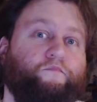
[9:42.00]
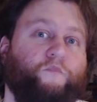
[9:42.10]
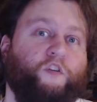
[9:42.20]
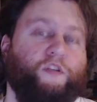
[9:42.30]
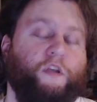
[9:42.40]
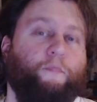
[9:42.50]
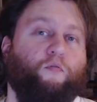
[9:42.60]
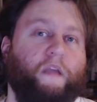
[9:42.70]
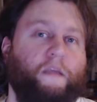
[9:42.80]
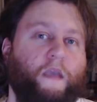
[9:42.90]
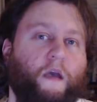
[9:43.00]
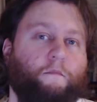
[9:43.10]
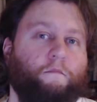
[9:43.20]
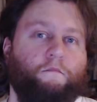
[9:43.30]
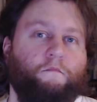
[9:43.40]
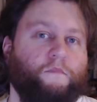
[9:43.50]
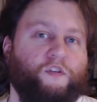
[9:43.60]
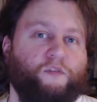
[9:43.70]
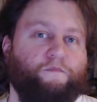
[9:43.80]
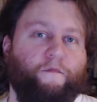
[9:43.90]
just their premium
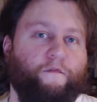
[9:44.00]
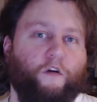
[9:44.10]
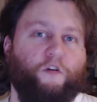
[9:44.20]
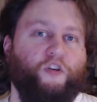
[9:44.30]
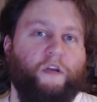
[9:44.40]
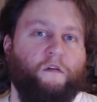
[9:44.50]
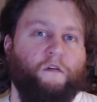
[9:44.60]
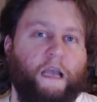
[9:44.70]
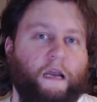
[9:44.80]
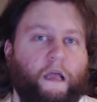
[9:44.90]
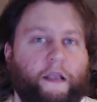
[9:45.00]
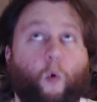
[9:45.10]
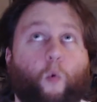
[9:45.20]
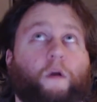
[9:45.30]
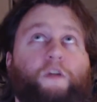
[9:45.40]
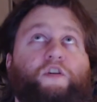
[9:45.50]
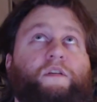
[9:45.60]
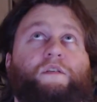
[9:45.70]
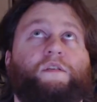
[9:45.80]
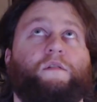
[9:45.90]
version, kind of like
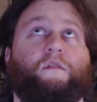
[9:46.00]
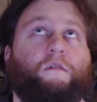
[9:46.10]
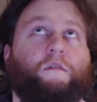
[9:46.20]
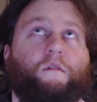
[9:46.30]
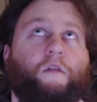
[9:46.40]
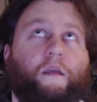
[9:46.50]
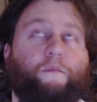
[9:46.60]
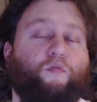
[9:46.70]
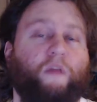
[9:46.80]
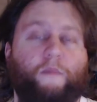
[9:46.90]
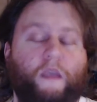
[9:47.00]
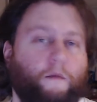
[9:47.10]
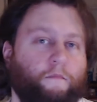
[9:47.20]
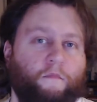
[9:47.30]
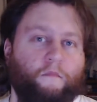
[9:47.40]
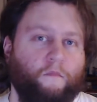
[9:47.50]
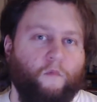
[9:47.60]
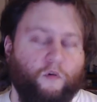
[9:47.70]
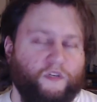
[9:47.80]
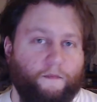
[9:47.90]
Origins, like premium
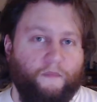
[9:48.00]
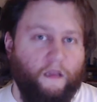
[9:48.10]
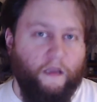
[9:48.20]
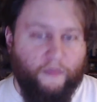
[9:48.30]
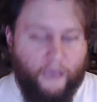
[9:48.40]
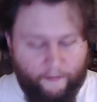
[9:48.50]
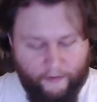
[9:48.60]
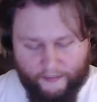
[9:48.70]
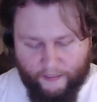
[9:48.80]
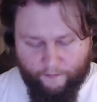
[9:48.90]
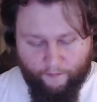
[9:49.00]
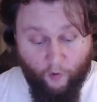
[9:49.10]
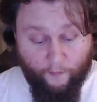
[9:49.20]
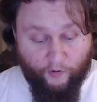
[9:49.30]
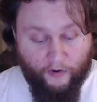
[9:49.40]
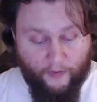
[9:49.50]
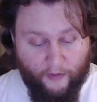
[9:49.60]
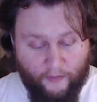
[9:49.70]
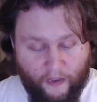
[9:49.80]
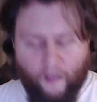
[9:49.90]
or something like that. It's their more
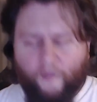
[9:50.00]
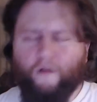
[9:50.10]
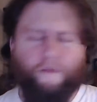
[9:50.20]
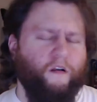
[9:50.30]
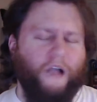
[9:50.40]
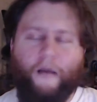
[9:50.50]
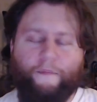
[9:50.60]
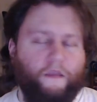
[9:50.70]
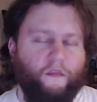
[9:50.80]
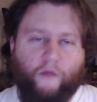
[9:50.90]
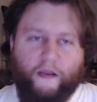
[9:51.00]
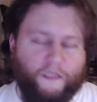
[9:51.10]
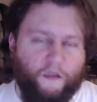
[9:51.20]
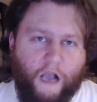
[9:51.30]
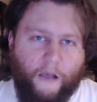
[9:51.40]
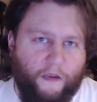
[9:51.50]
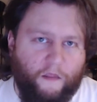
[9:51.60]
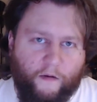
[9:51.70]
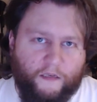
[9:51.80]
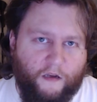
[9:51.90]
premium. They're copying the rest.
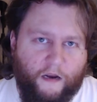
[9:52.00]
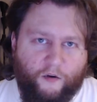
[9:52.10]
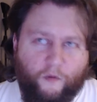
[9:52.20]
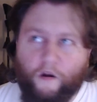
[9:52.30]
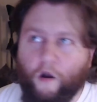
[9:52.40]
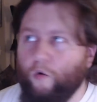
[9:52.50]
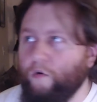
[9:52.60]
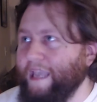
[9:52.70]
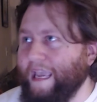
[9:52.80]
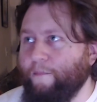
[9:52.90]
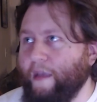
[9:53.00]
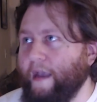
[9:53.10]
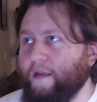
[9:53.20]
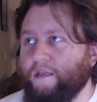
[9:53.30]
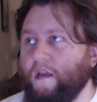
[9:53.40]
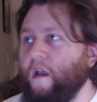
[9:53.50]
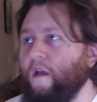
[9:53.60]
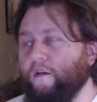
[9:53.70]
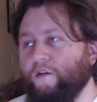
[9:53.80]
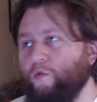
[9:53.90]
They're doing their own Game Pass.
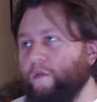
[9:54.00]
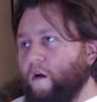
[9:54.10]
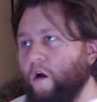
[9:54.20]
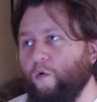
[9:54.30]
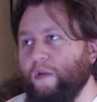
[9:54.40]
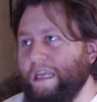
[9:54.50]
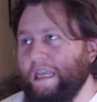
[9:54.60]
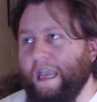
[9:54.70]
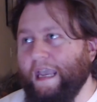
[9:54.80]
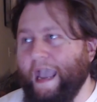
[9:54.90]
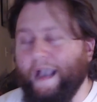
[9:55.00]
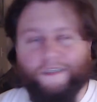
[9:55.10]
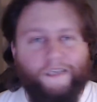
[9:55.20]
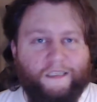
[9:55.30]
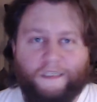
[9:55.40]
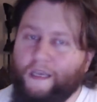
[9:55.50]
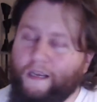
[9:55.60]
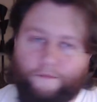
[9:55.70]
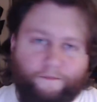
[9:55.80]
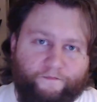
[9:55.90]
They're doing their own EA Access thing